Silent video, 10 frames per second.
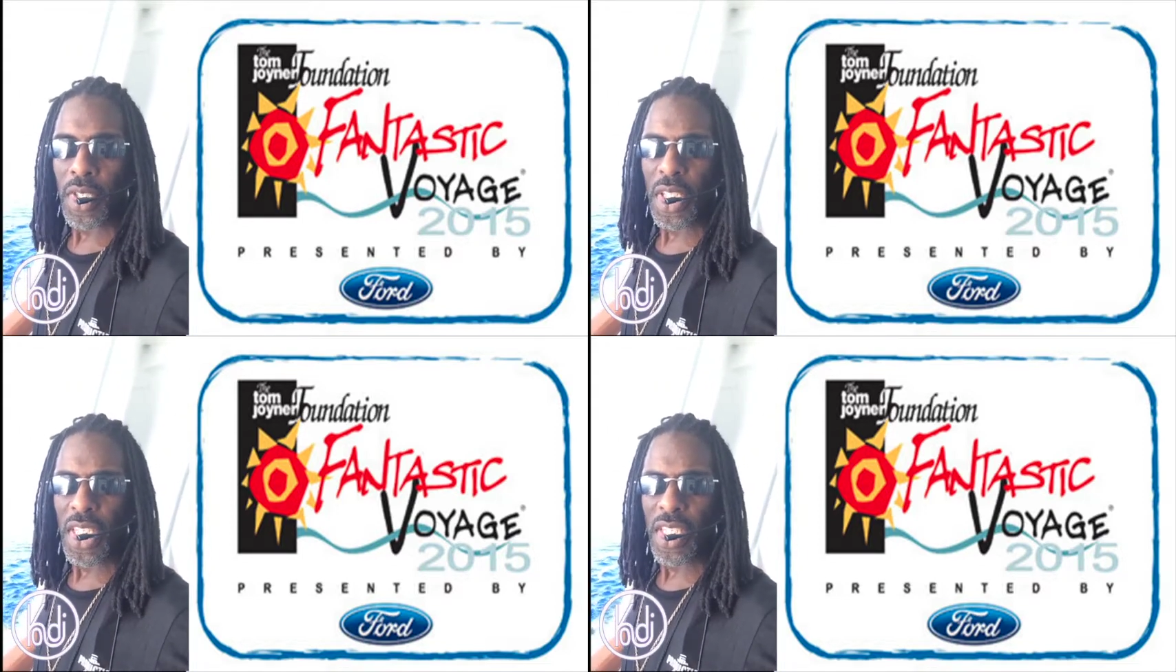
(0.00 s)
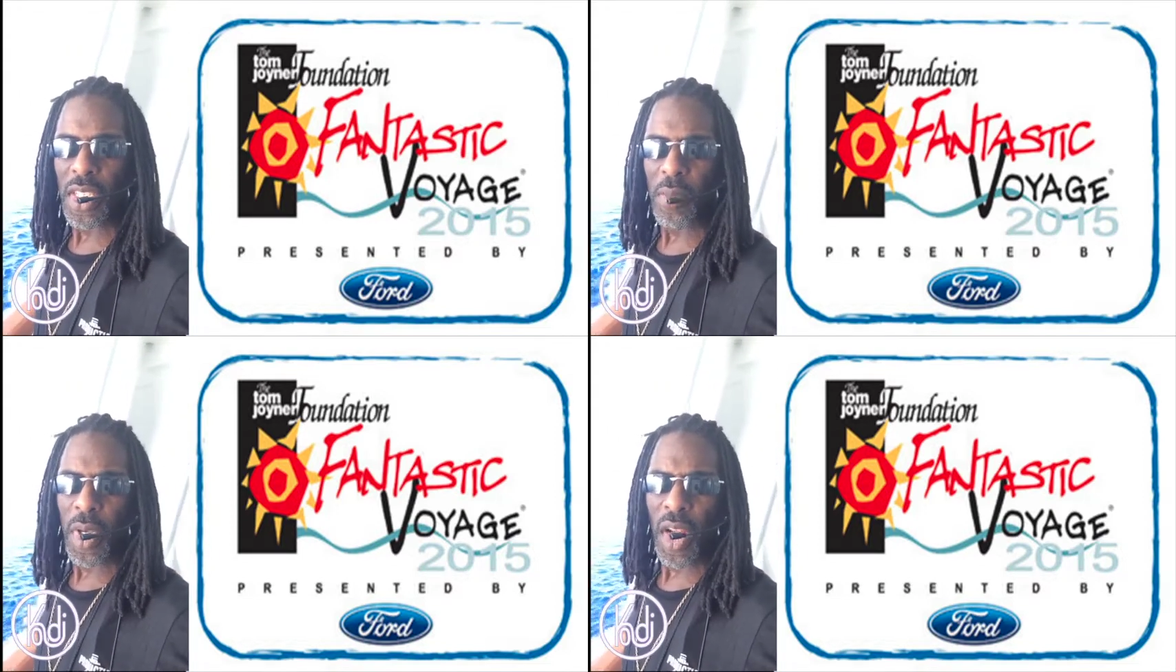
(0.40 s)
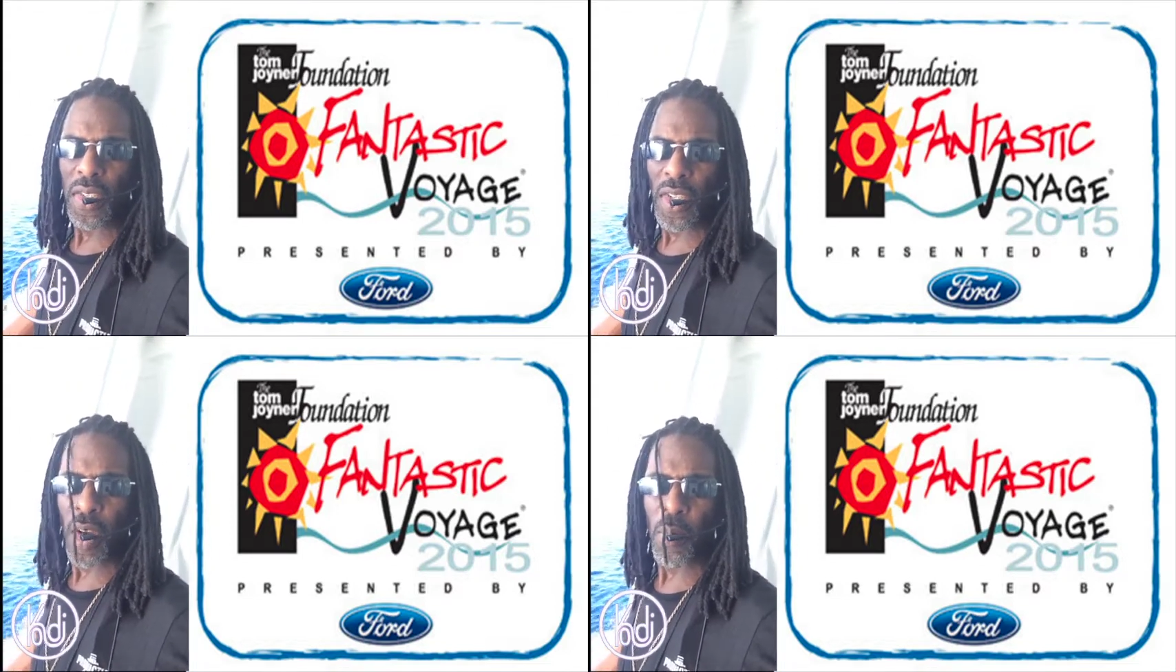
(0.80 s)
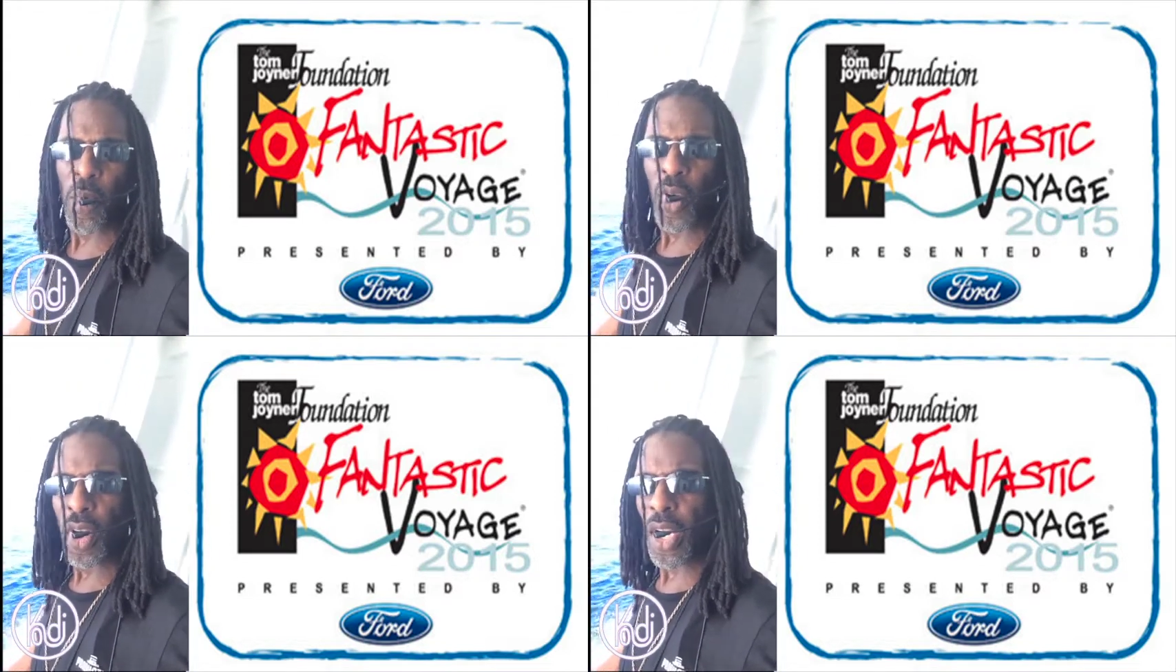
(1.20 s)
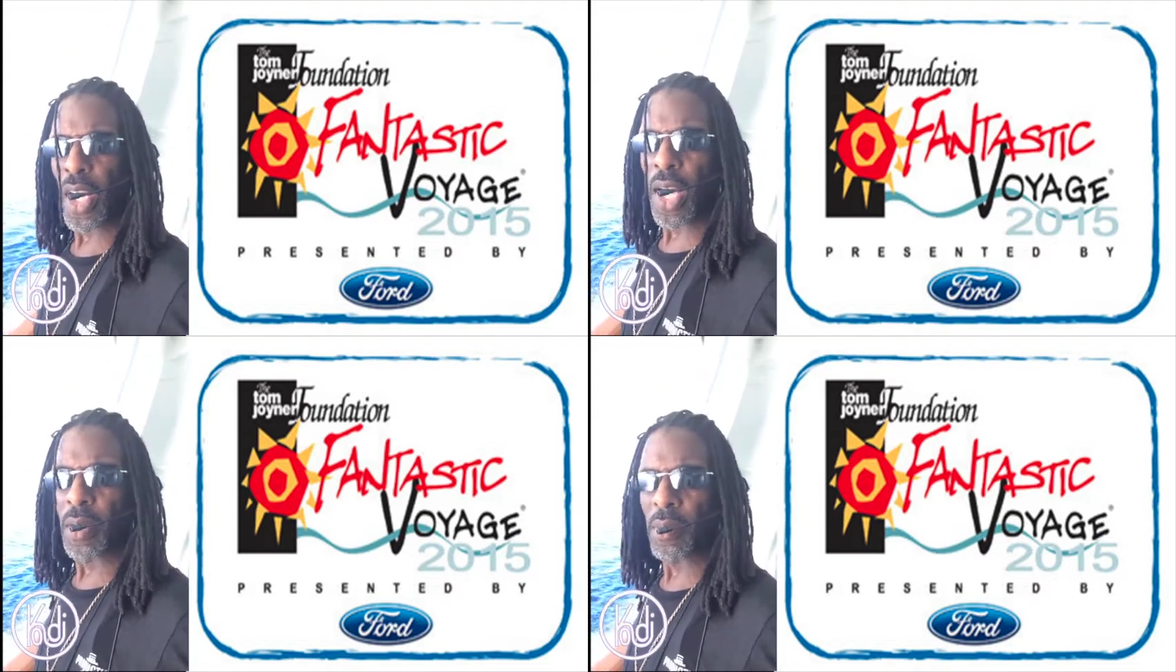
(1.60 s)
Did seminars all morning.
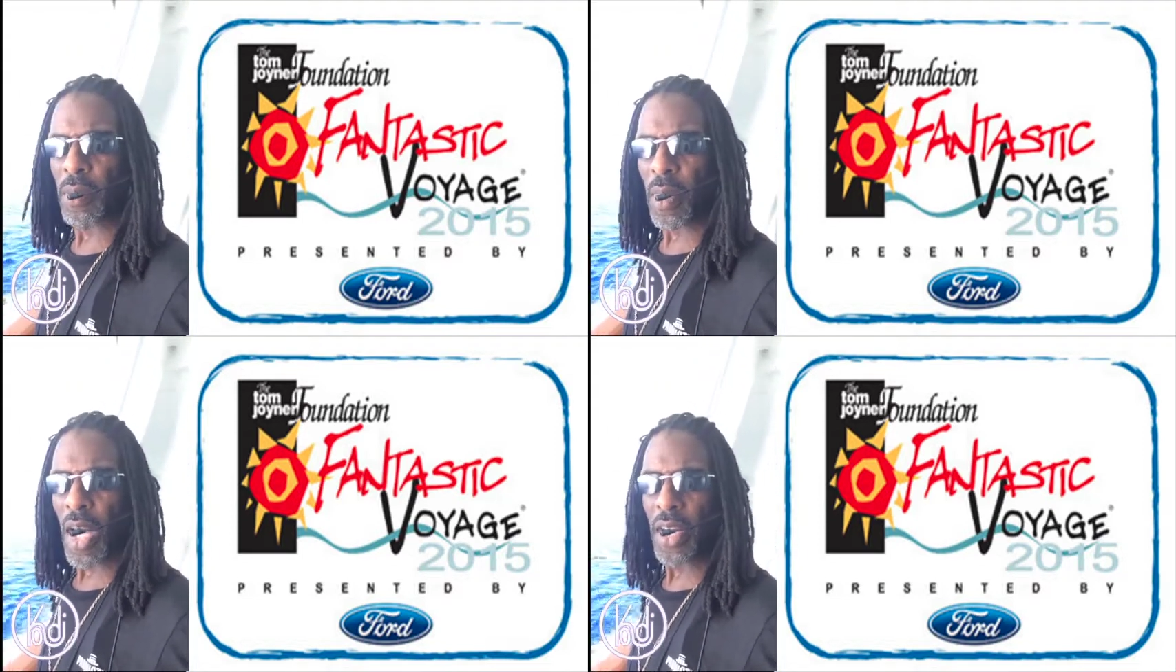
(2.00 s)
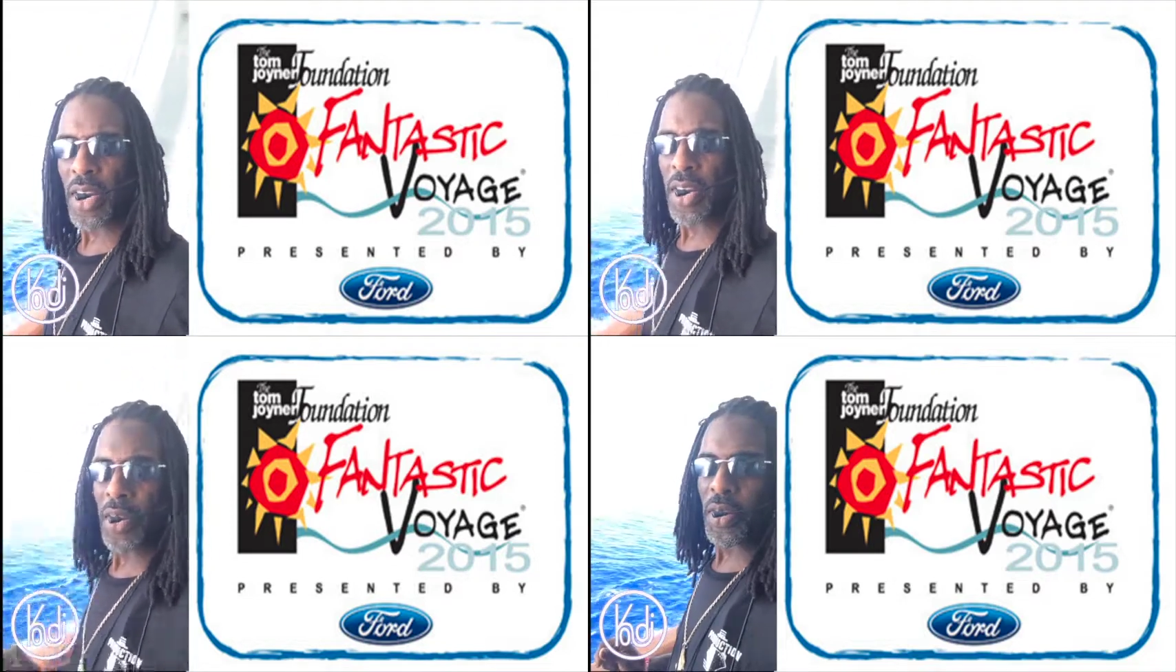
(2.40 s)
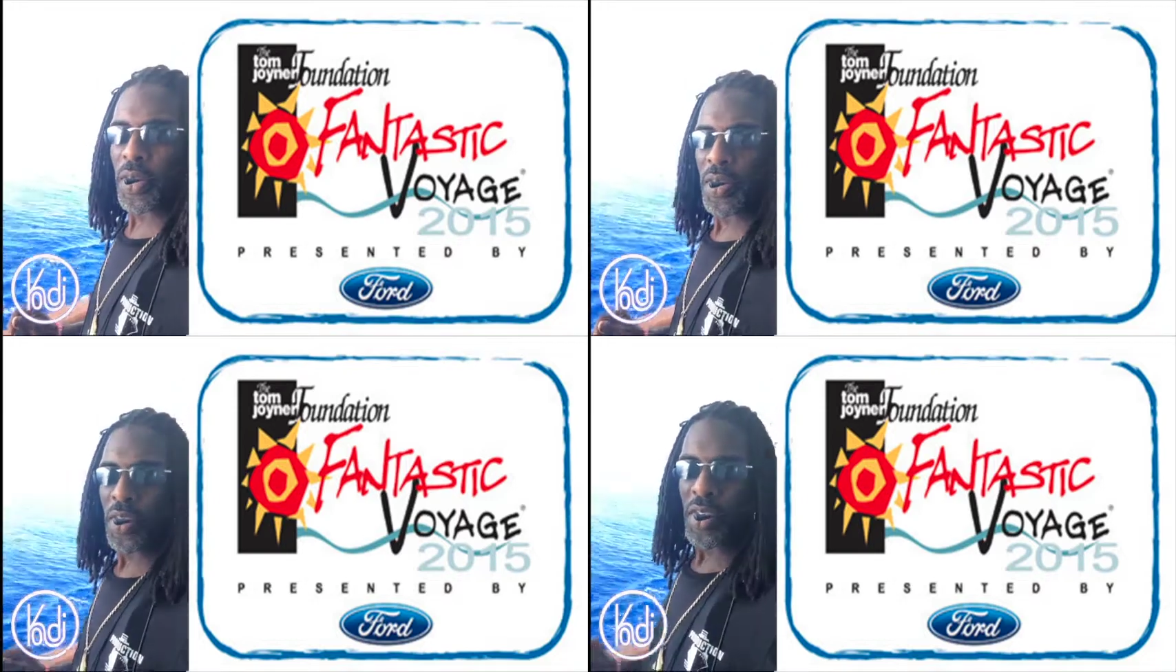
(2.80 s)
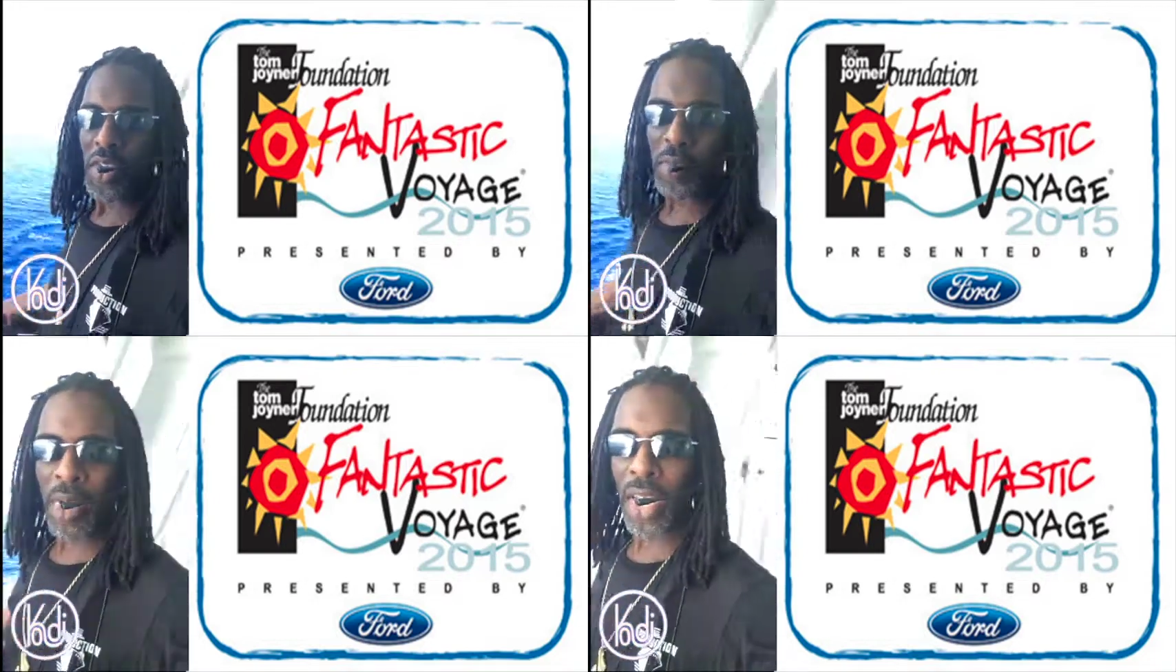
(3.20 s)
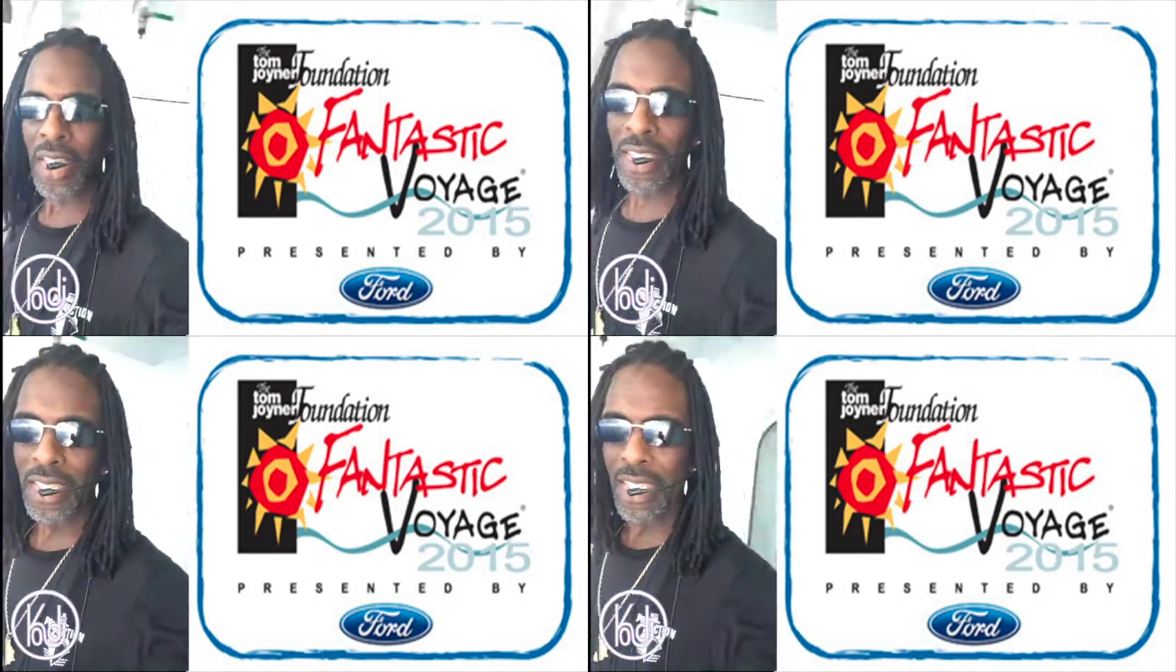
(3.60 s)
Now I'm out here on my
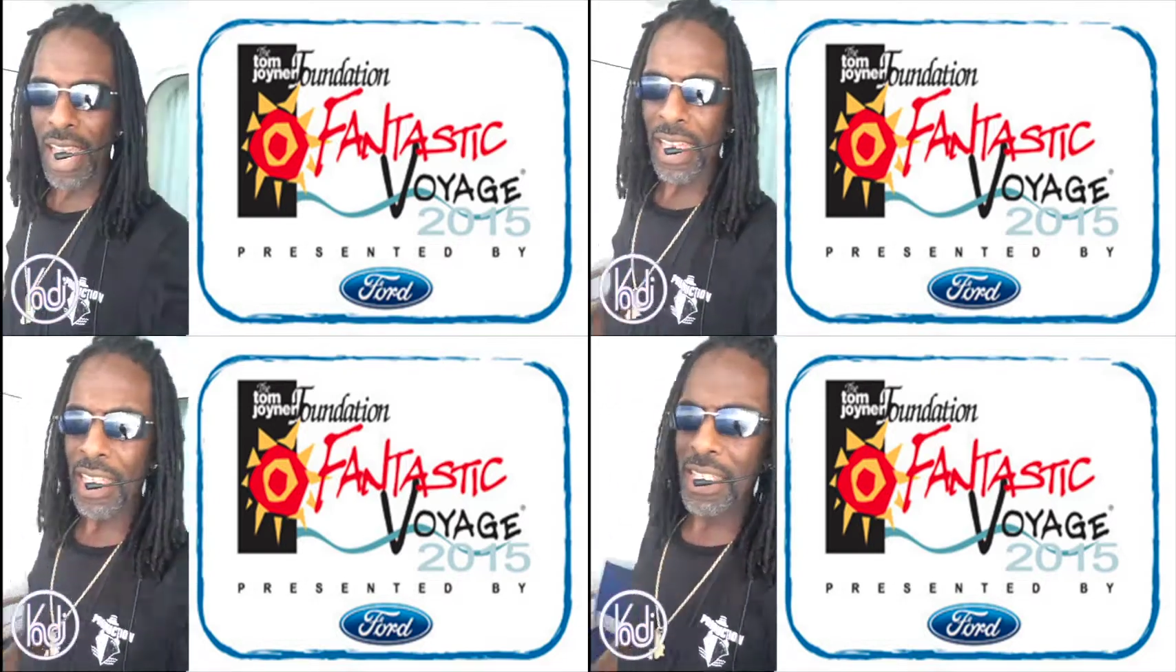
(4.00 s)
little deck,